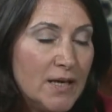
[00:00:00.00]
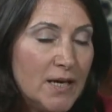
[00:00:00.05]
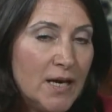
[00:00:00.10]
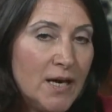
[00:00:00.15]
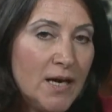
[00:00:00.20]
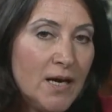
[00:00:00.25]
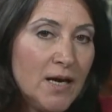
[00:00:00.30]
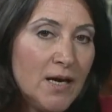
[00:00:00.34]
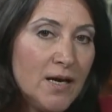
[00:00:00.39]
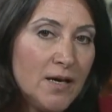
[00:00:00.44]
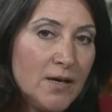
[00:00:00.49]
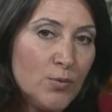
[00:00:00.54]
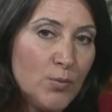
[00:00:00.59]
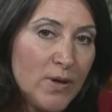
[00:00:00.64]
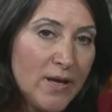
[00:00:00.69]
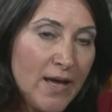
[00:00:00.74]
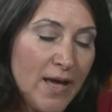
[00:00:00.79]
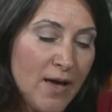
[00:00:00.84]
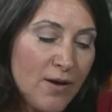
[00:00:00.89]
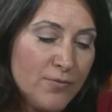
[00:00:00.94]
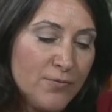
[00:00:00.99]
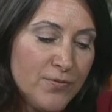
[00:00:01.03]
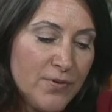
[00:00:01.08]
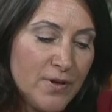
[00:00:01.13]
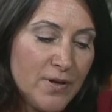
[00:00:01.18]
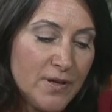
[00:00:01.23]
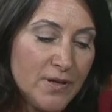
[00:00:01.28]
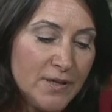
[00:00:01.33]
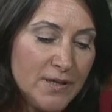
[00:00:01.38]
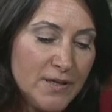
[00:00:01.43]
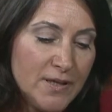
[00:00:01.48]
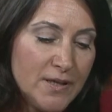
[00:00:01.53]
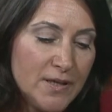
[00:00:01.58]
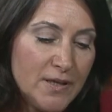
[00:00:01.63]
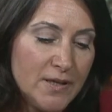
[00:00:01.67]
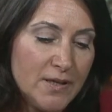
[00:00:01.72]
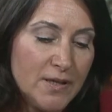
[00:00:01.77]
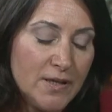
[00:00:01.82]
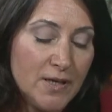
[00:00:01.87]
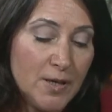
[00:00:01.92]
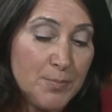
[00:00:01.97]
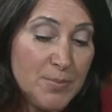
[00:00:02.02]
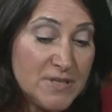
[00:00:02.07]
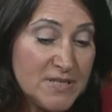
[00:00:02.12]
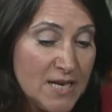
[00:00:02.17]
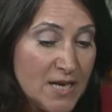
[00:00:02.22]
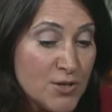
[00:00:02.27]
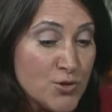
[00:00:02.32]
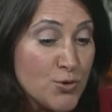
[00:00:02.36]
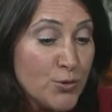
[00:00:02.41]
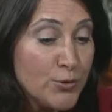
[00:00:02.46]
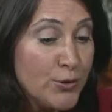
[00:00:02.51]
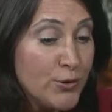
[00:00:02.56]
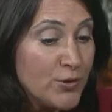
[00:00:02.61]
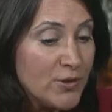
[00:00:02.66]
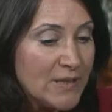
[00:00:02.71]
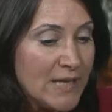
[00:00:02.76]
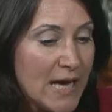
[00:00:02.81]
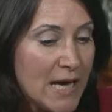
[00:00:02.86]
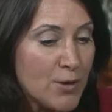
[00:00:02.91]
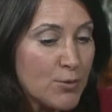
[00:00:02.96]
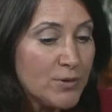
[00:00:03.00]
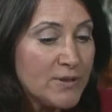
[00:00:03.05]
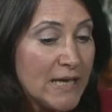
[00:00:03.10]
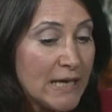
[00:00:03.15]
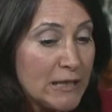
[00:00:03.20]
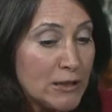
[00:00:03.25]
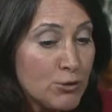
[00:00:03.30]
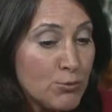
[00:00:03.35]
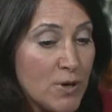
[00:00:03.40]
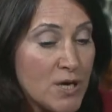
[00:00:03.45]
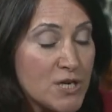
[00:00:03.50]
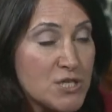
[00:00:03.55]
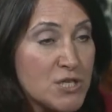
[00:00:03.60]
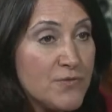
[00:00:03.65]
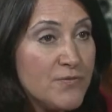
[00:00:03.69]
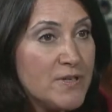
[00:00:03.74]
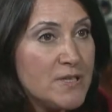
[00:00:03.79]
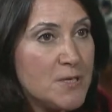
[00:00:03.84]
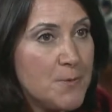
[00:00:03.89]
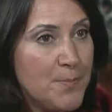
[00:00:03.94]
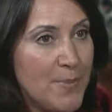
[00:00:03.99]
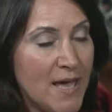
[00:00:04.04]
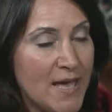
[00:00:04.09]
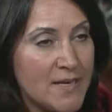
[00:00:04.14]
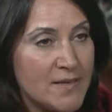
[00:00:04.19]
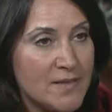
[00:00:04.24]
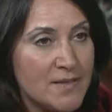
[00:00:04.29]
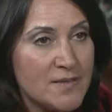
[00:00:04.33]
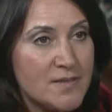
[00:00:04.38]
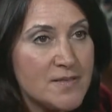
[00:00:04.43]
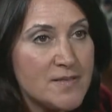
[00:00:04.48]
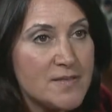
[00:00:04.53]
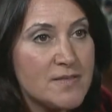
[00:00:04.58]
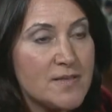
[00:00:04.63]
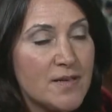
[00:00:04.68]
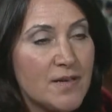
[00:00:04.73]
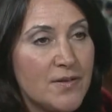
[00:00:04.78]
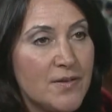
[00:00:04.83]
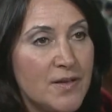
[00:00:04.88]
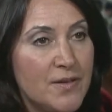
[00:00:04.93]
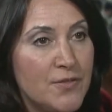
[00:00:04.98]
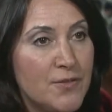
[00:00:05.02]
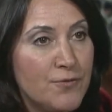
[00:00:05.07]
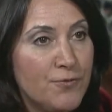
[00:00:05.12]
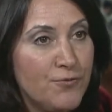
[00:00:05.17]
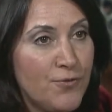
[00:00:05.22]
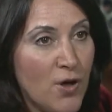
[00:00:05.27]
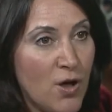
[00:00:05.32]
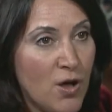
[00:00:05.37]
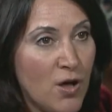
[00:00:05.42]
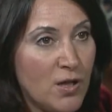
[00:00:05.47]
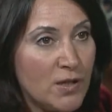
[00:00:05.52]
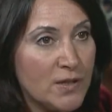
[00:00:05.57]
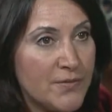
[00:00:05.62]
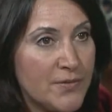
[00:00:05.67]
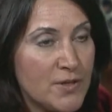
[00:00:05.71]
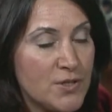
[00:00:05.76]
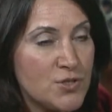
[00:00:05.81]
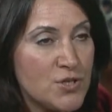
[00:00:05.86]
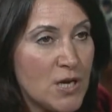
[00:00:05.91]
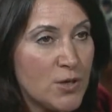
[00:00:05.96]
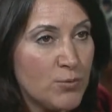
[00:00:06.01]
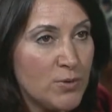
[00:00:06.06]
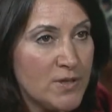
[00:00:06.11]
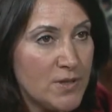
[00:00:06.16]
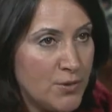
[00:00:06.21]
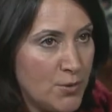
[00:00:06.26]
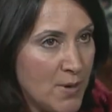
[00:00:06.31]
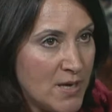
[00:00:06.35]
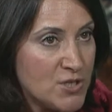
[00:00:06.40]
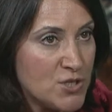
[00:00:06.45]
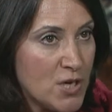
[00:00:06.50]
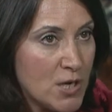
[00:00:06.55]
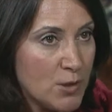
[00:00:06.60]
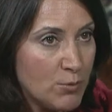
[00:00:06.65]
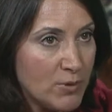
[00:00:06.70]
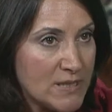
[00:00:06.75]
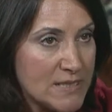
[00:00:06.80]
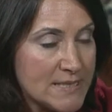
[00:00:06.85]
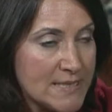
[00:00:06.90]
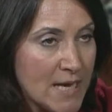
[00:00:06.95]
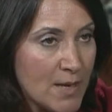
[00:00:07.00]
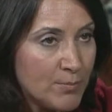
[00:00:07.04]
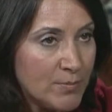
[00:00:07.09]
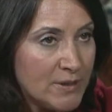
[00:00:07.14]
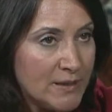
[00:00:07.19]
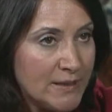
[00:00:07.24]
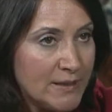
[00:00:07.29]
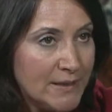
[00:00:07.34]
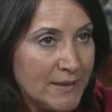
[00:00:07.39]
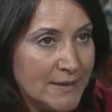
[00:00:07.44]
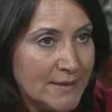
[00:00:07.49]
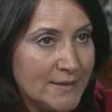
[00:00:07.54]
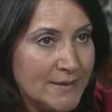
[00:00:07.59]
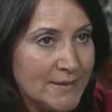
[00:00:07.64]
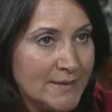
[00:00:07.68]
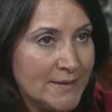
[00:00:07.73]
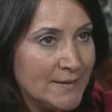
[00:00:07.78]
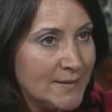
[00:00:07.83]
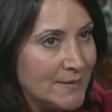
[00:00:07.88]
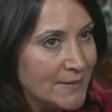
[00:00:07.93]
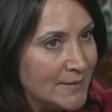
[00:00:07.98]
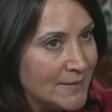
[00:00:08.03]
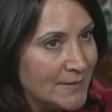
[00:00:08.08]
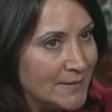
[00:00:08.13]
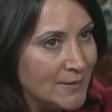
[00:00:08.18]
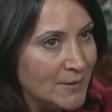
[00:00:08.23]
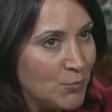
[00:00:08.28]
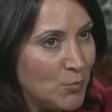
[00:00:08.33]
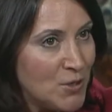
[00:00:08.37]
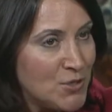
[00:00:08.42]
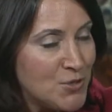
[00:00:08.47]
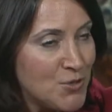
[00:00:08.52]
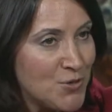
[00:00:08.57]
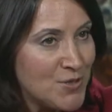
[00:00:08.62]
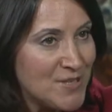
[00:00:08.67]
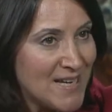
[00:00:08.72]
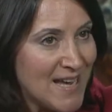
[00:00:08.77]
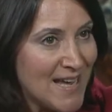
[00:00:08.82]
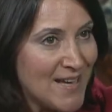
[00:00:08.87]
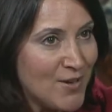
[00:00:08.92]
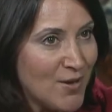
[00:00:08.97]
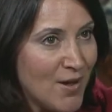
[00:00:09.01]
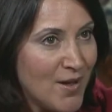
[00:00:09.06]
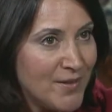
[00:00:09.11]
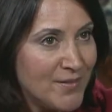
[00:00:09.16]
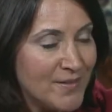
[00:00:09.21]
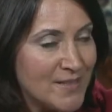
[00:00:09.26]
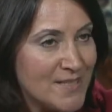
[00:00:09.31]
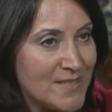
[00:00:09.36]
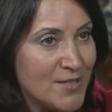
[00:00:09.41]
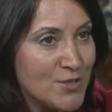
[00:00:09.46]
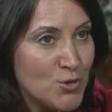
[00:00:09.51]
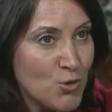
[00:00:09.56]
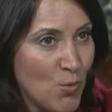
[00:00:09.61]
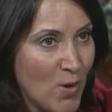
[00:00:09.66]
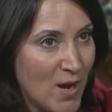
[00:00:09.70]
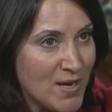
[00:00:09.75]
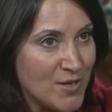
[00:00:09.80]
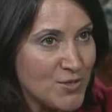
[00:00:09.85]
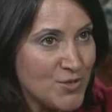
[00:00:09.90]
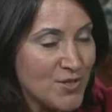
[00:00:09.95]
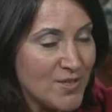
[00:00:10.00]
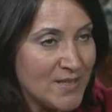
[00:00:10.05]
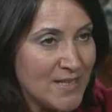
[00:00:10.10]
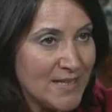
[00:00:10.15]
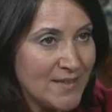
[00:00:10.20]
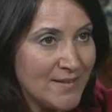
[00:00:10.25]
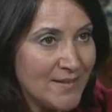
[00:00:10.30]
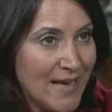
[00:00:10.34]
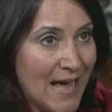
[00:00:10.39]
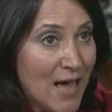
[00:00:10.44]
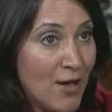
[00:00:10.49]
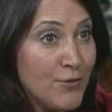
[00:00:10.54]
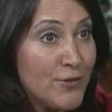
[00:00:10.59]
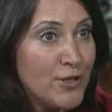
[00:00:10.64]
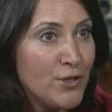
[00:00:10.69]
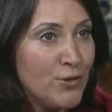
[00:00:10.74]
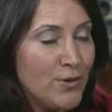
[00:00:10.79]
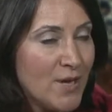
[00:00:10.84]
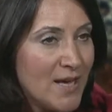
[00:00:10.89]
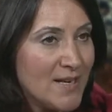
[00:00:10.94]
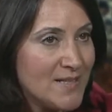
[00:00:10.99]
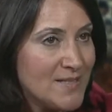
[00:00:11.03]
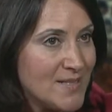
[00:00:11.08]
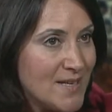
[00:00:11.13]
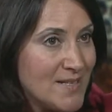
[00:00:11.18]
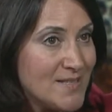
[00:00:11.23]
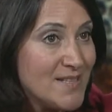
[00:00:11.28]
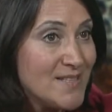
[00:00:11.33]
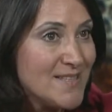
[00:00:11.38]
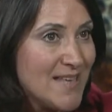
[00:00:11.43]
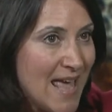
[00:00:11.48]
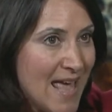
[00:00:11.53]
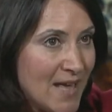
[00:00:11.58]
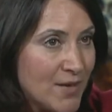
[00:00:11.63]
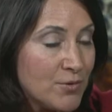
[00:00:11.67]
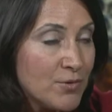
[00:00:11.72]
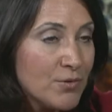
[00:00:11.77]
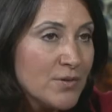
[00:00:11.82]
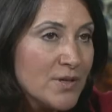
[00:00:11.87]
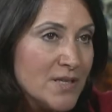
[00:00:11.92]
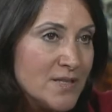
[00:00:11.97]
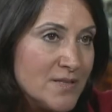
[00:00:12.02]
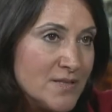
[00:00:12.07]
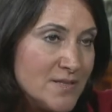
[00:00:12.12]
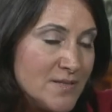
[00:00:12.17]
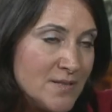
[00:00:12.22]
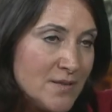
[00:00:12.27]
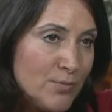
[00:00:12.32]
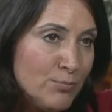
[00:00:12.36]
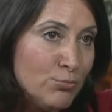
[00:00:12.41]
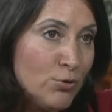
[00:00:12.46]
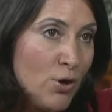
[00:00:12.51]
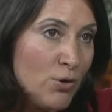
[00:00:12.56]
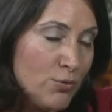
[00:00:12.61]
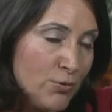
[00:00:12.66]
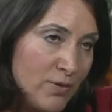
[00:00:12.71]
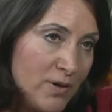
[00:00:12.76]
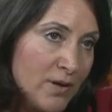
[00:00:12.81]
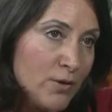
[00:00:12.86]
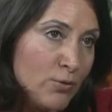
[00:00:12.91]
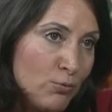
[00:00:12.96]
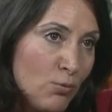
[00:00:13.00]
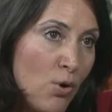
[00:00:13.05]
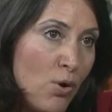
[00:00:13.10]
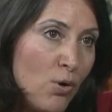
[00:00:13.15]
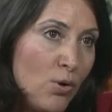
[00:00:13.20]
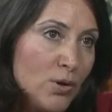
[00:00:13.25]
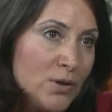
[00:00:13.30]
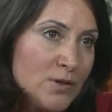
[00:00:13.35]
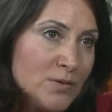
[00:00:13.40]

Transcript: Uh, we have uh, a potential unilateral declaration of independence uh, in the fall at the General, UN General Assembly. What's your take on the situation and how the United States has handled its uh, brokering role?